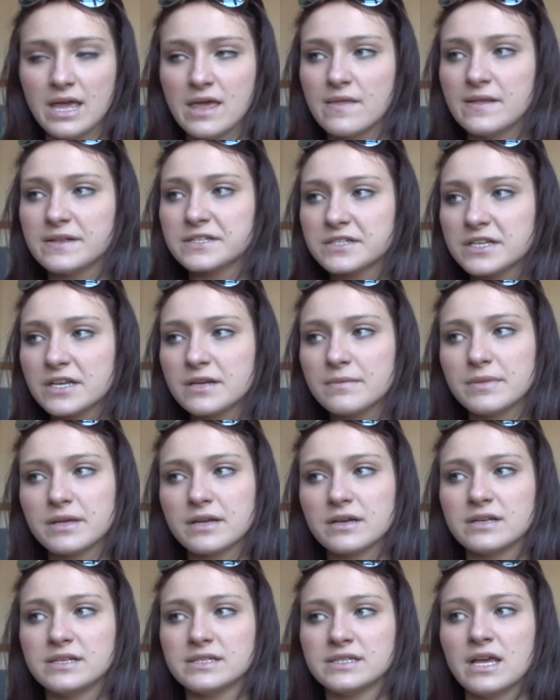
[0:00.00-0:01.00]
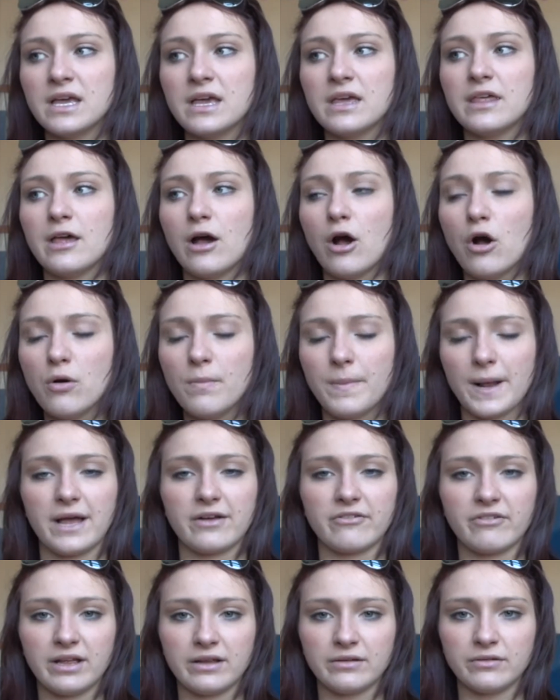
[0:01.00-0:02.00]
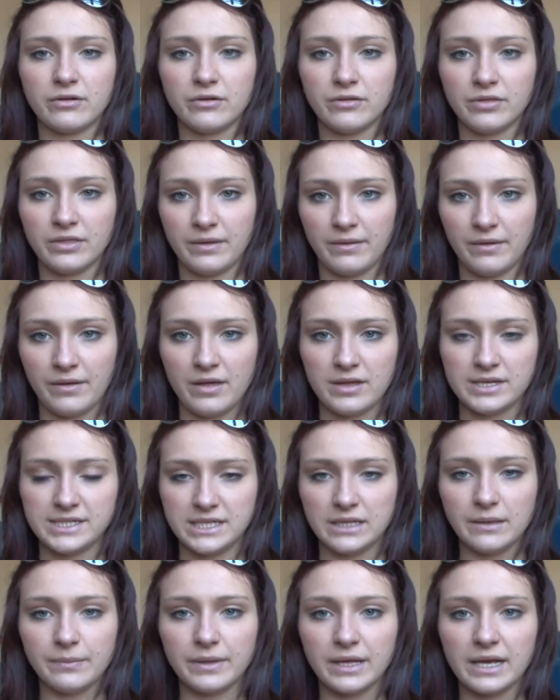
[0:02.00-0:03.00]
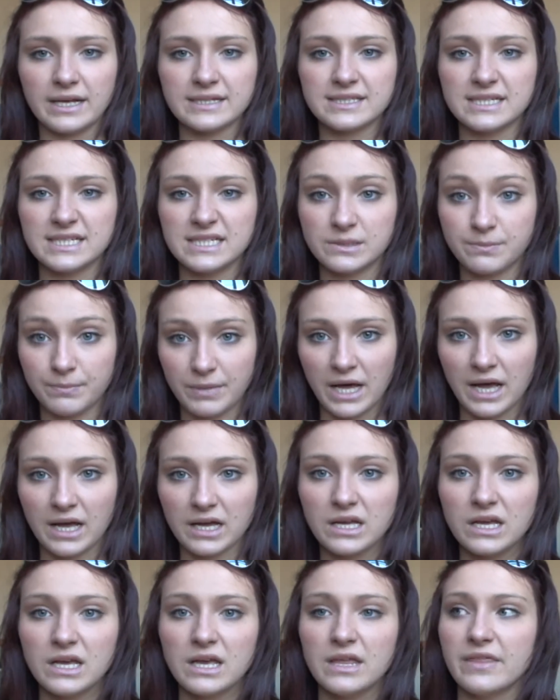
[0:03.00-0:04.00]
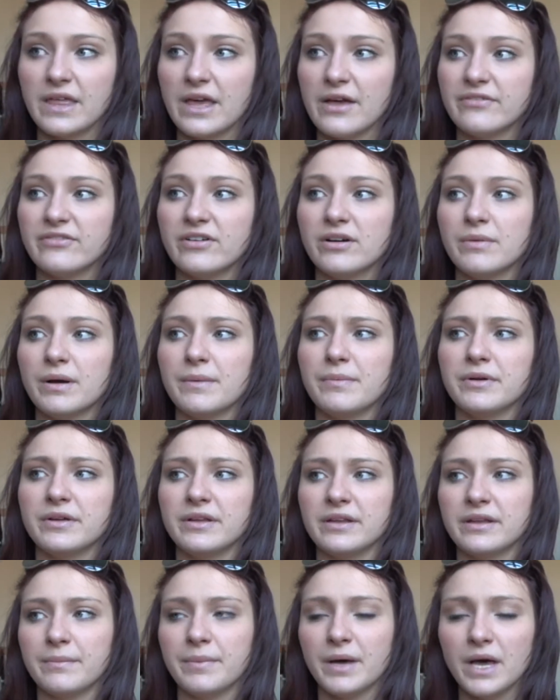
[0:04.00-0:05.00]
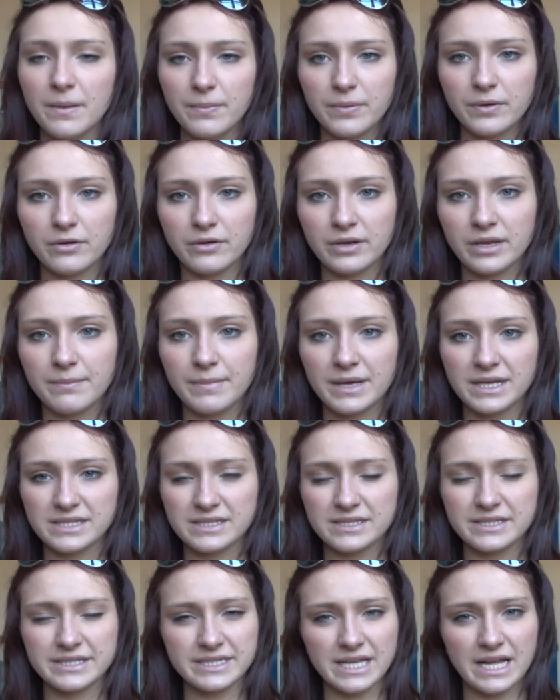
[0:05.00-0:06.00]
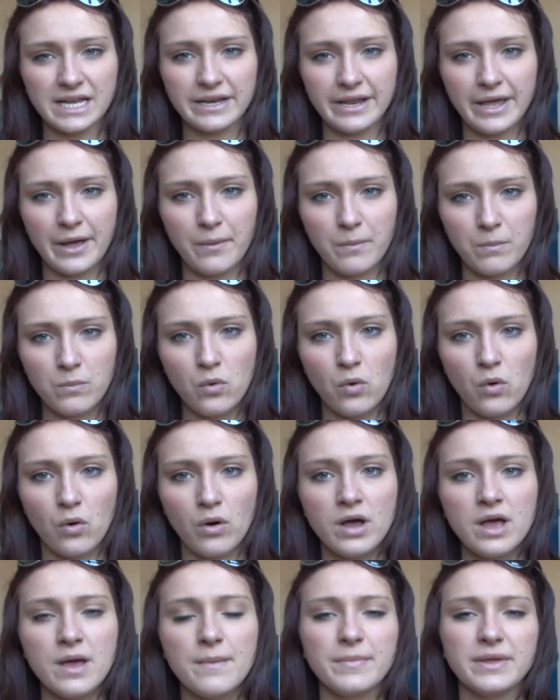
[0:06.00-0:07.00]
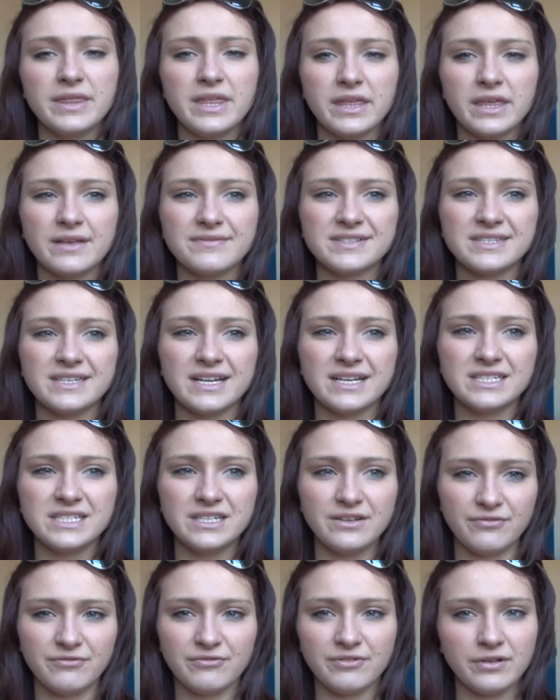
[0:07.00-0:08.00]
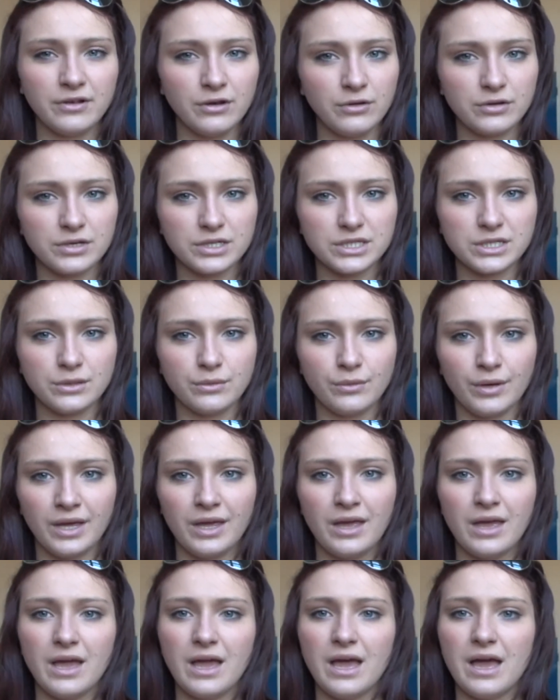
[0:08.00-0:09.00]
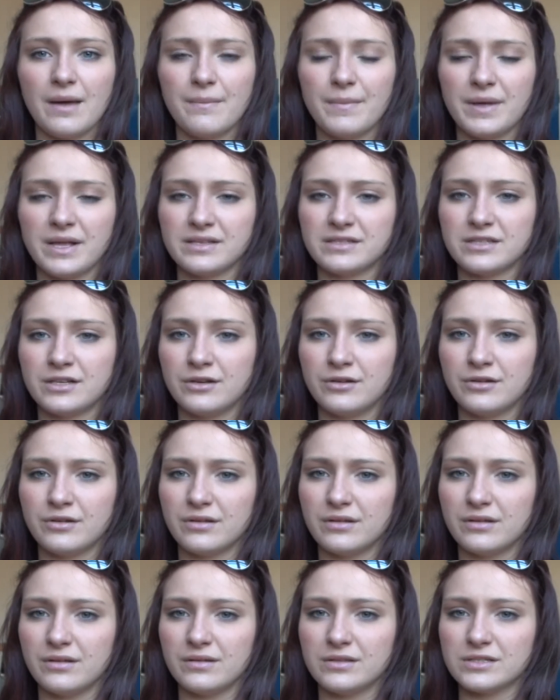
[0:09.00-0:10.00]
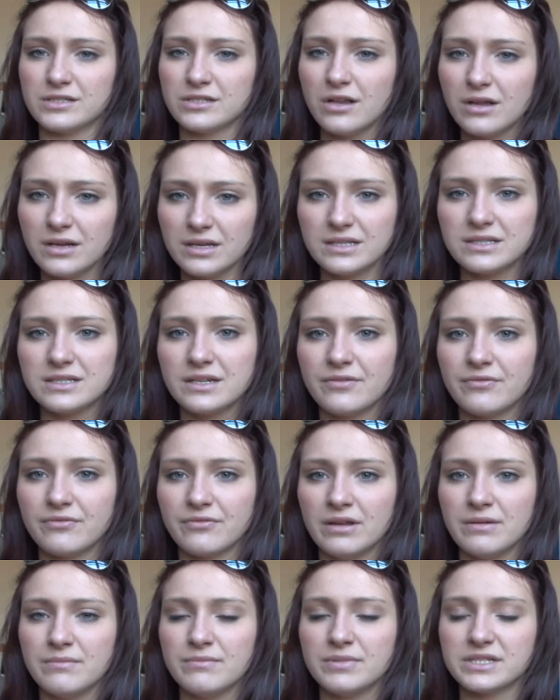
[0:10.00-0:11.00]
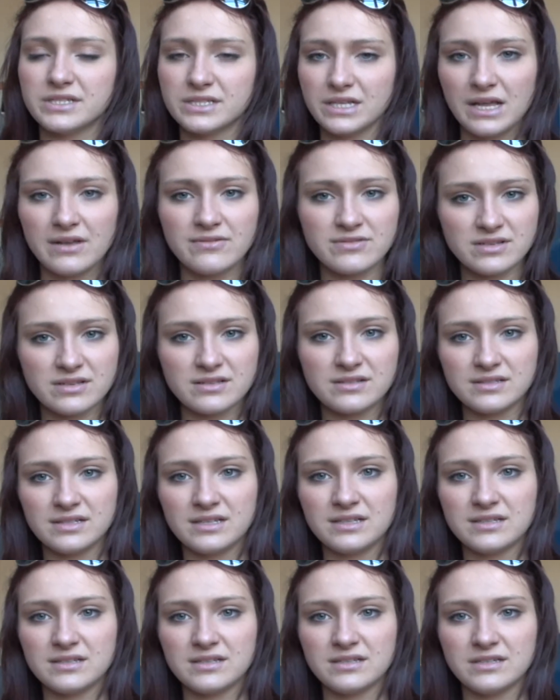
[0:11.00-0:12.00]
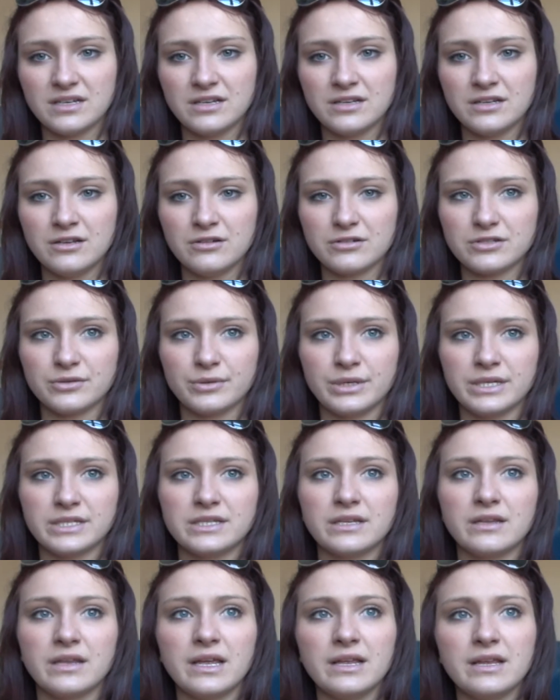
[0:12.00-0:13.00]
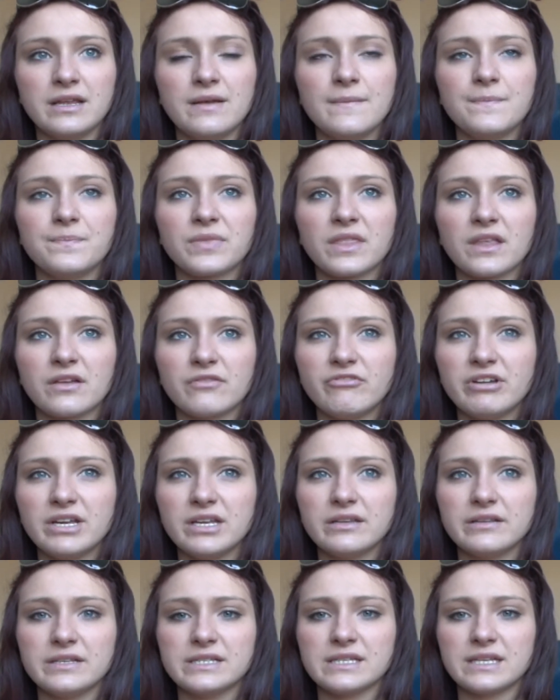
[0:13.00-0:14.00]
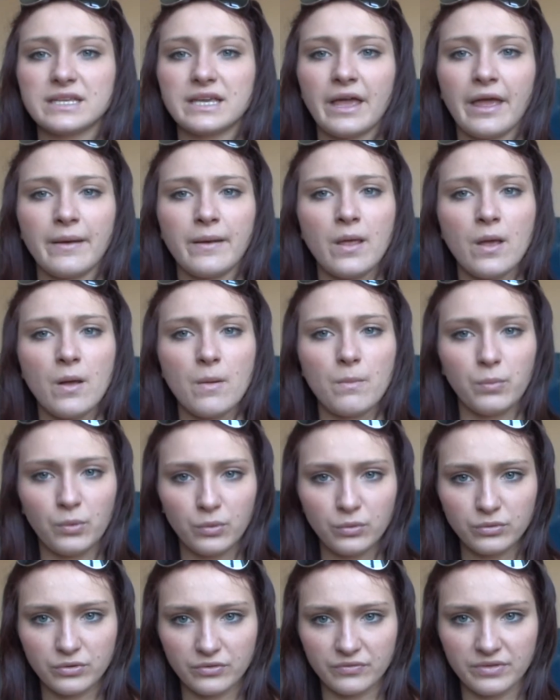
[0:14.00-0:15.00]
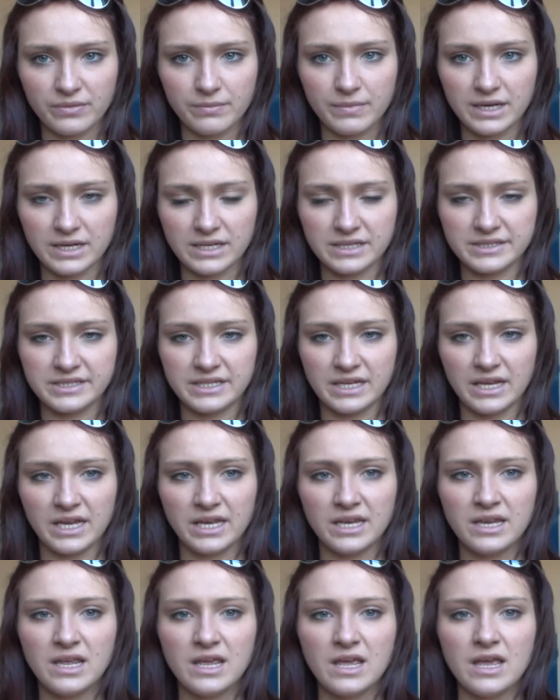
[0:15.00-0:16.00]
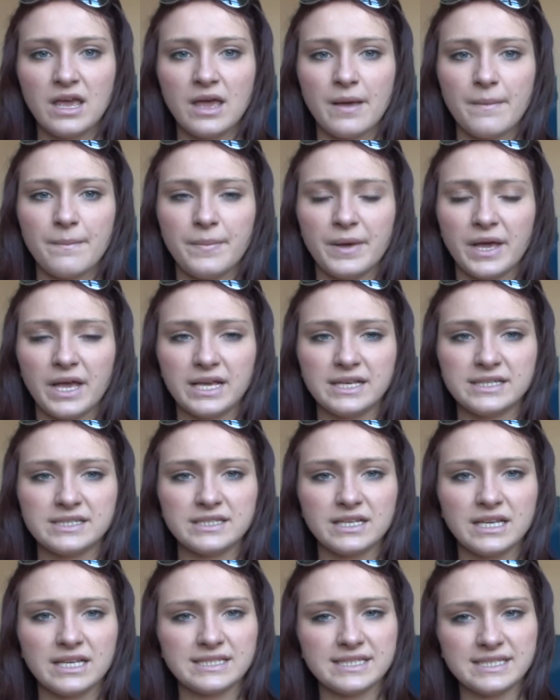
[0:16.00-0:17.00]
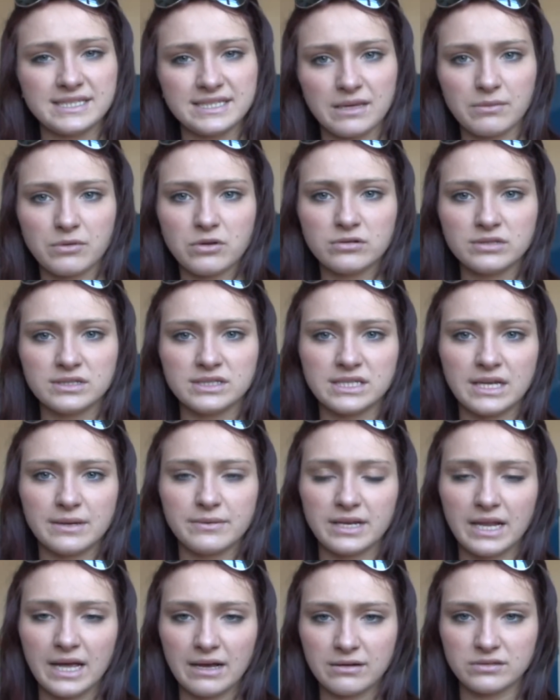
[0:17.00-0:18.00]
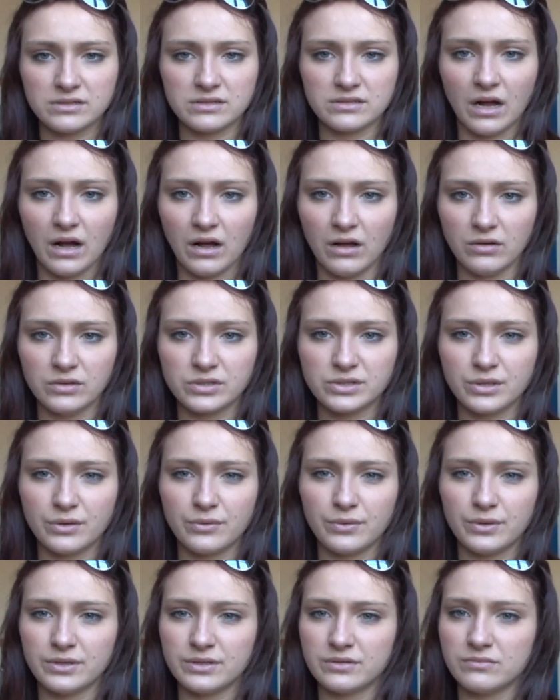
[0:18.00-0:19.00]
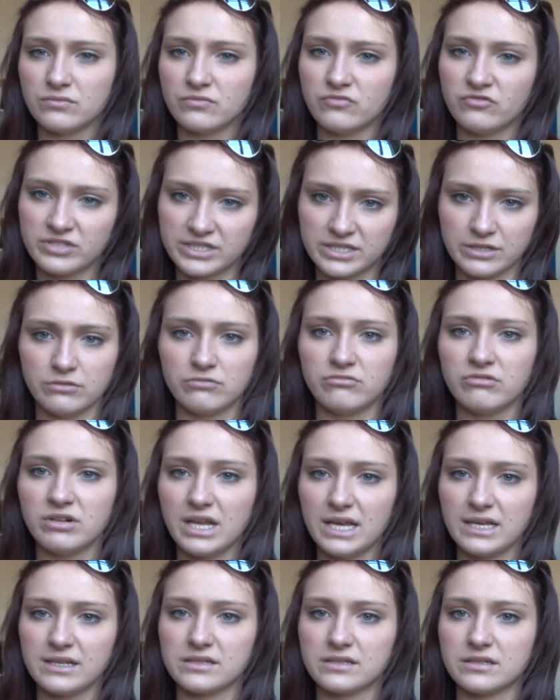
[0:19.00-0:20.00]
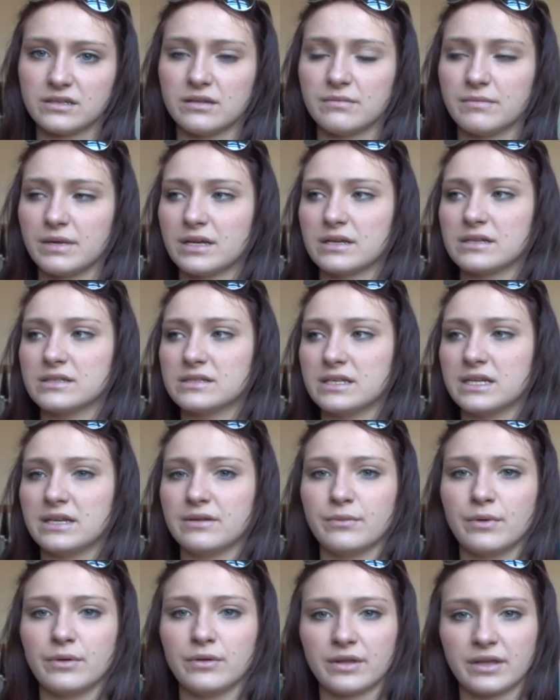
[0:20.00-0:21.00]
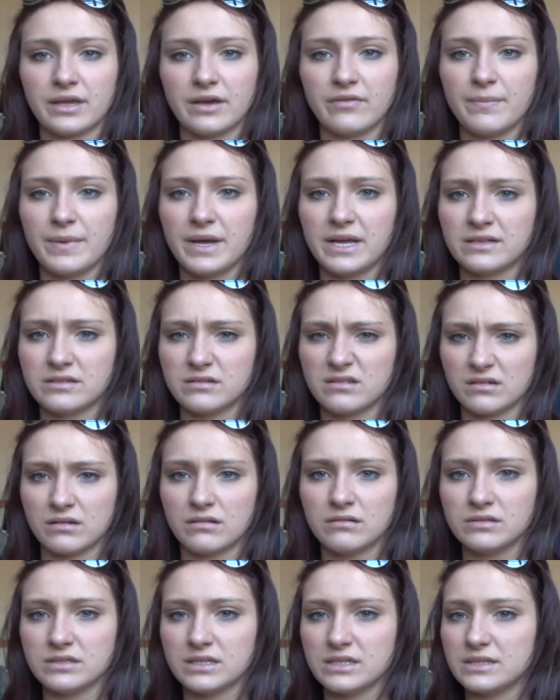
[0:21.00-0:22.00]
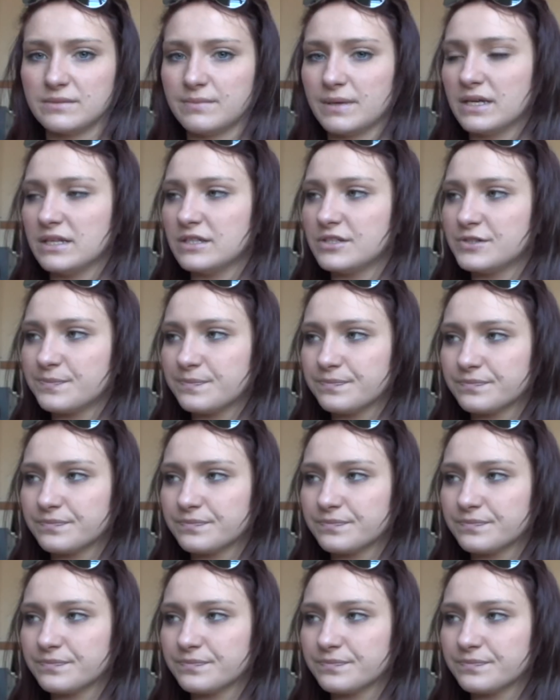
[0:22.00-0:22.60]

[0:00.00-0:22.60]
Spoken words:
This is only because the whole background on the DPS is black. Therefore, by putting the purple on it makes it stand out more, but then gives it that different look to it and makes it look slightly different but still has a consistent look to it, so that reader isn't getting bored of the magazine, but it still has the same concept and house style, so it still relates to the magazine on the cover page and the contents page.